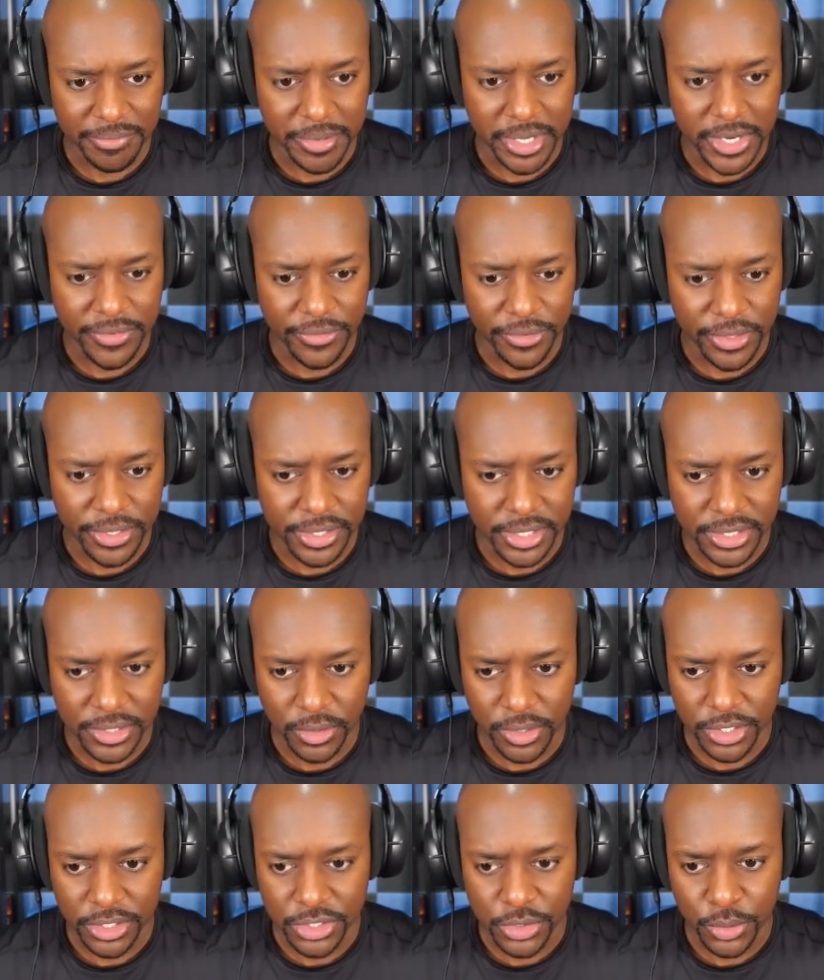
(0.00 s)
money for this. It's
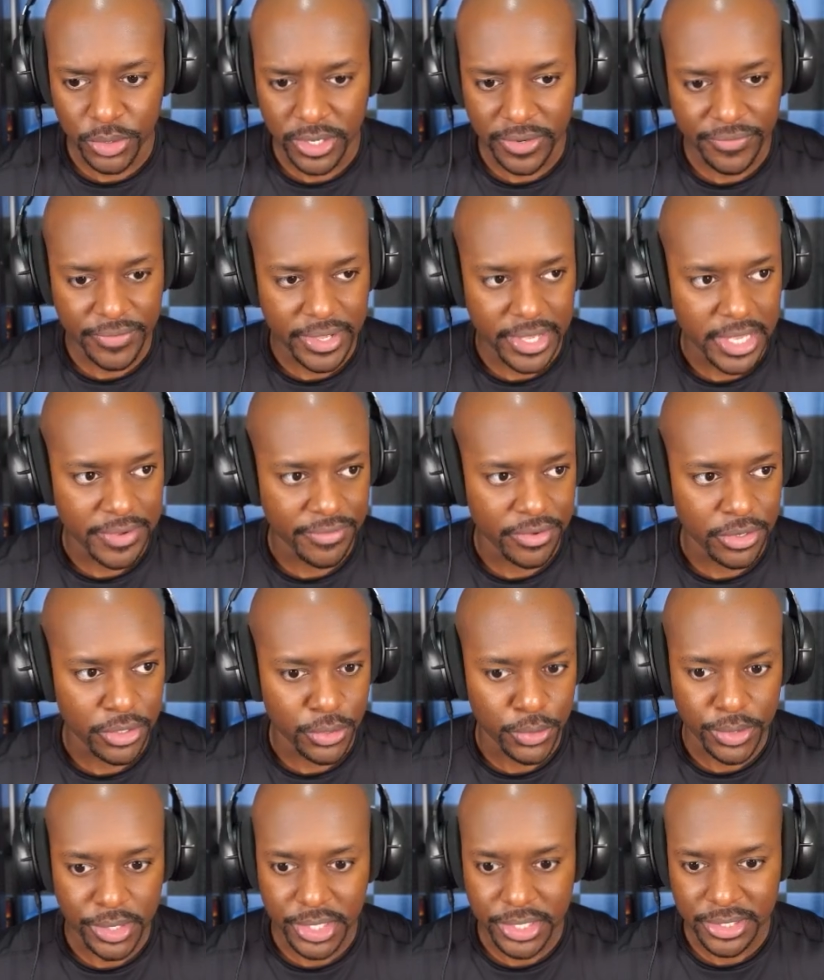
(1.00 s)
only 25
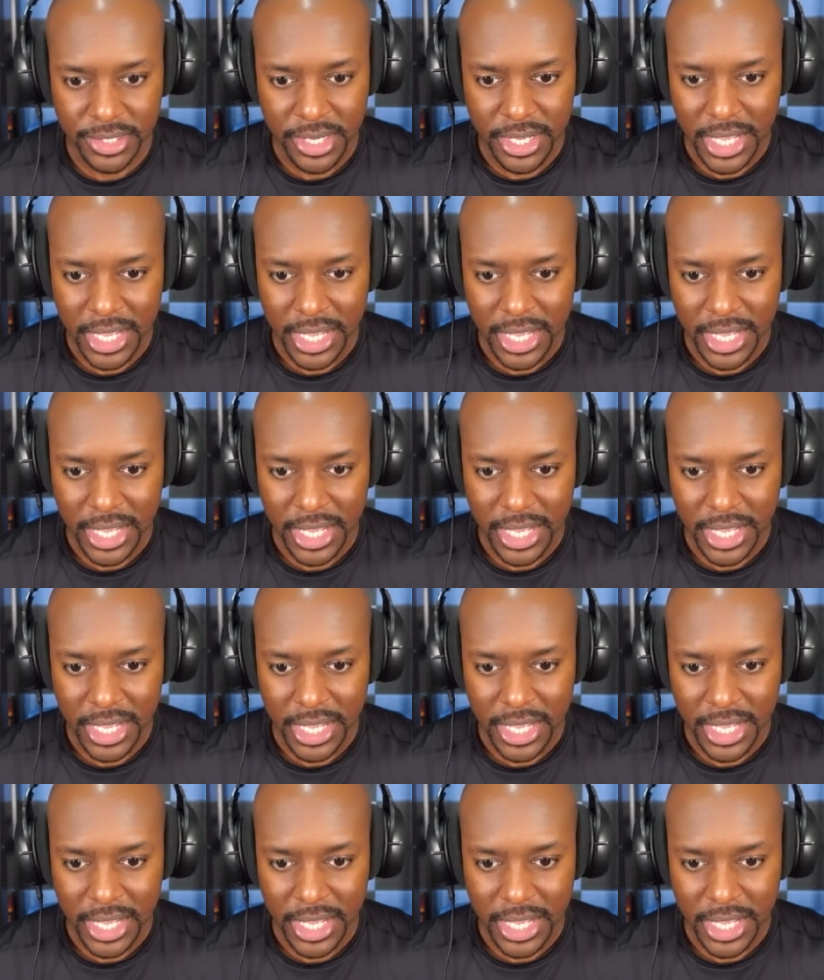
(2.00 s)
gold each.